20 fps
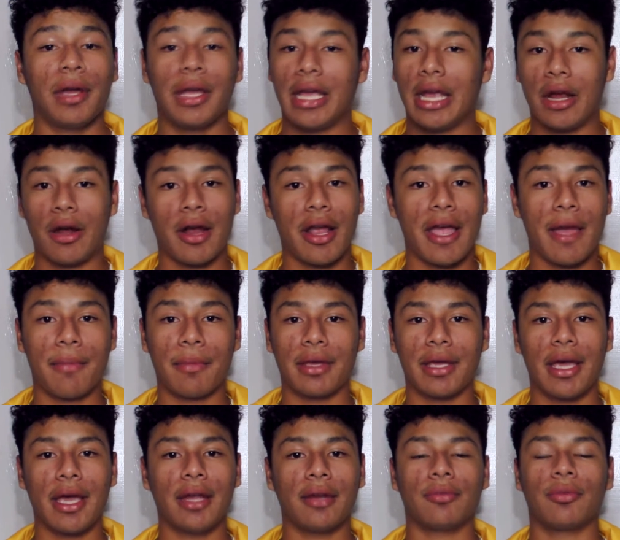But here I am
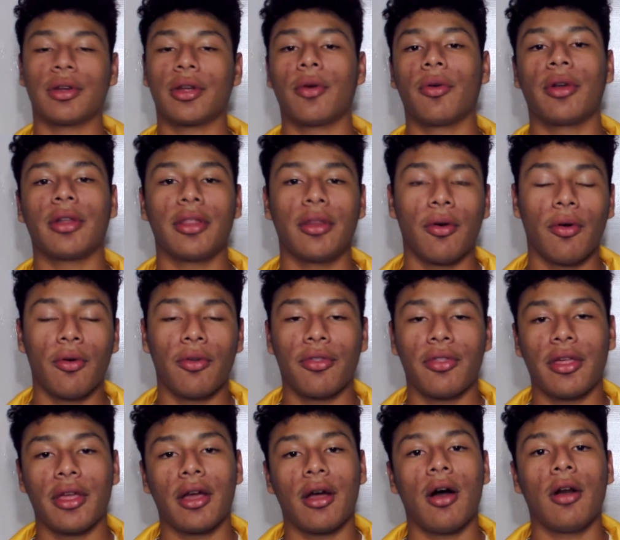again, recording the whole
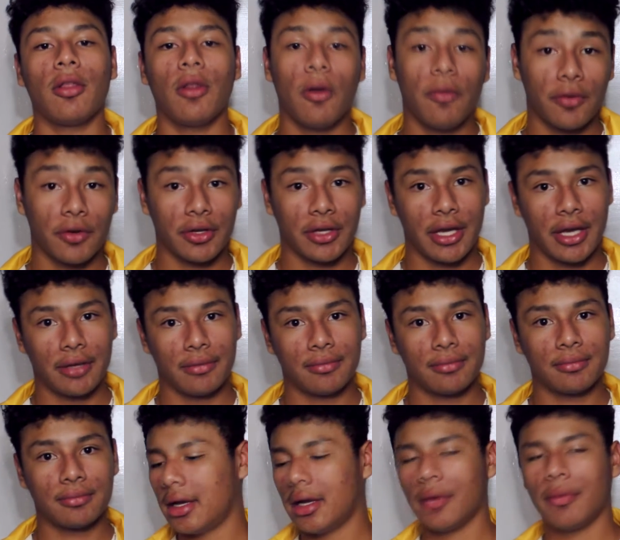thing all over
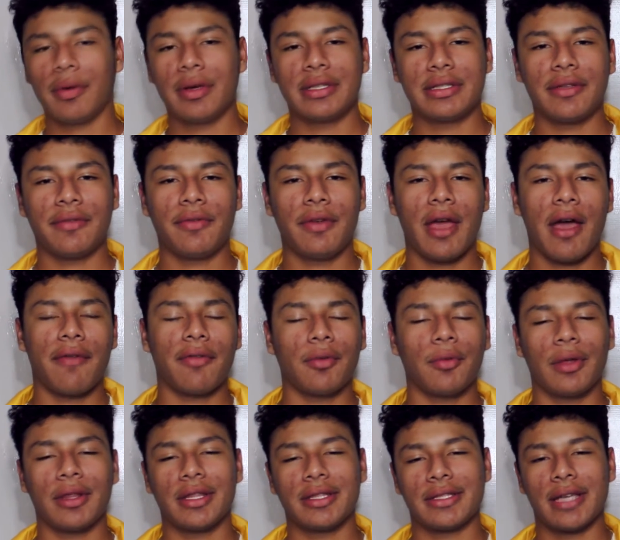again. Anyways, if you
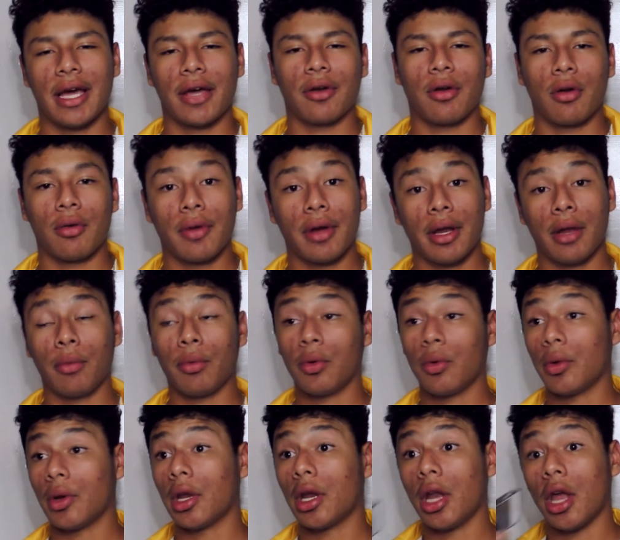haven't read the title already, we're
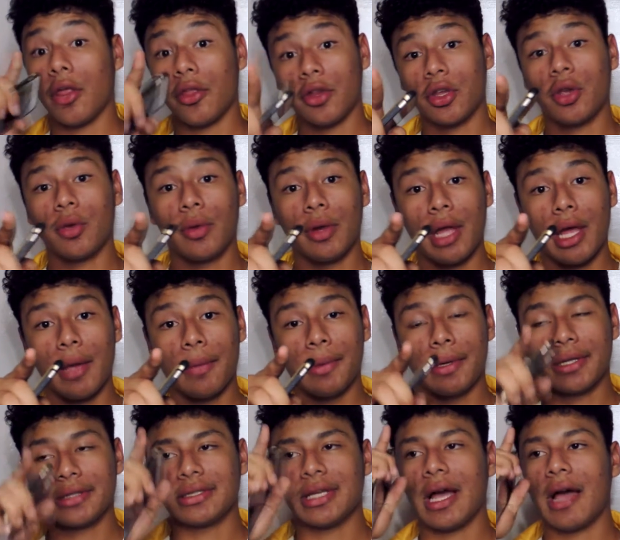doing another Q&A
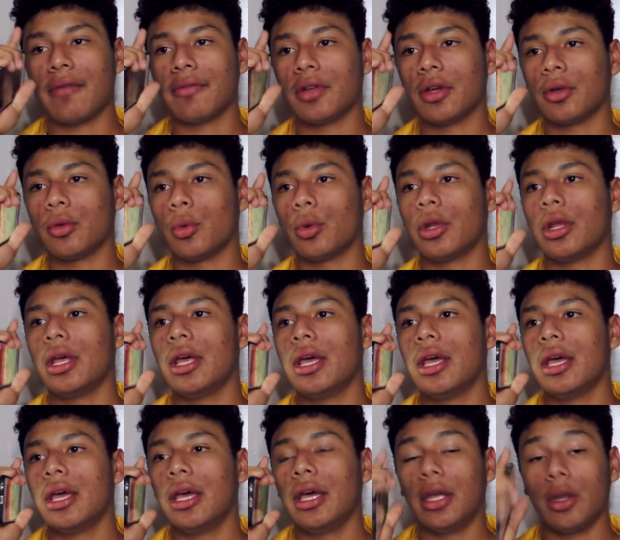because I haven't done
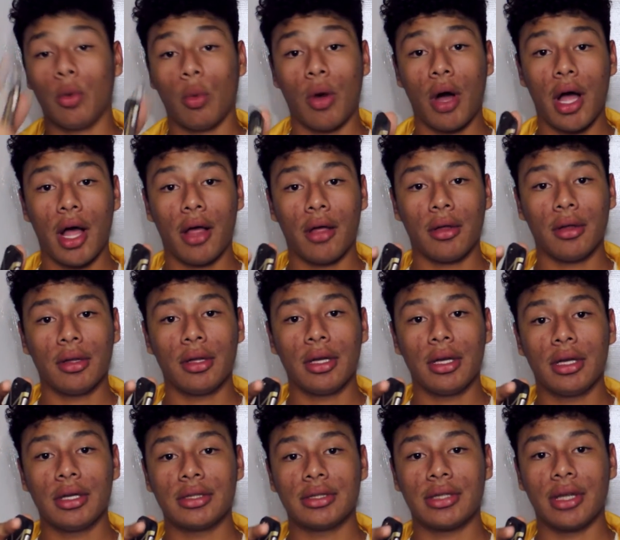it in a while.
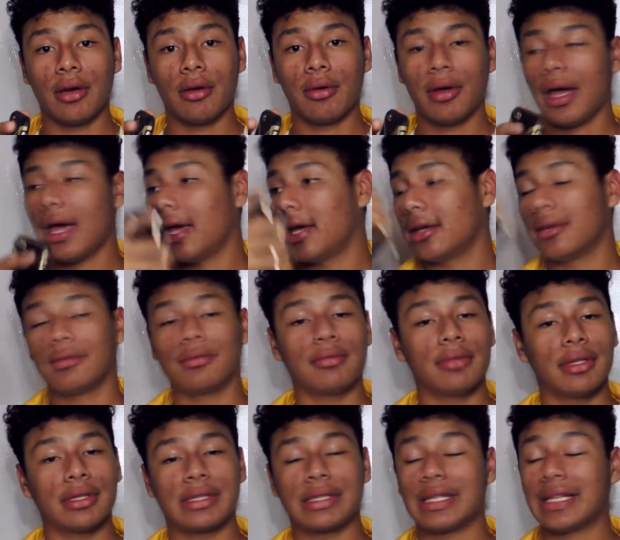So, hey,
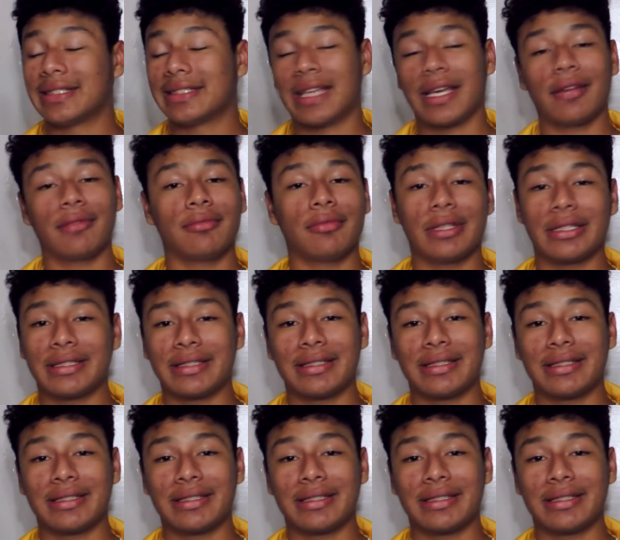let's get.